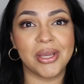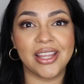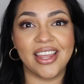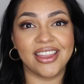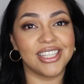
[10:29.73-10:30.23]

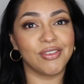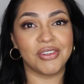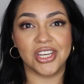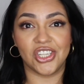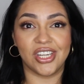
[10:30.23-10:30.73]
me that this
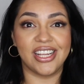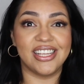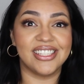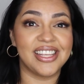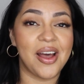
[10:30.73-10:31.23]
foundation
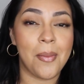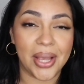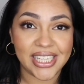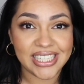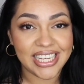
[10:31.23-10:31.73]
is
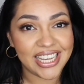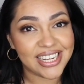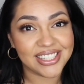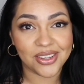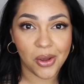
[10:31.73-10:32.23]
amazing.
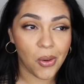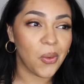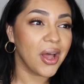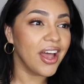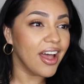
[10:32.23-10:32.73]
It is a go.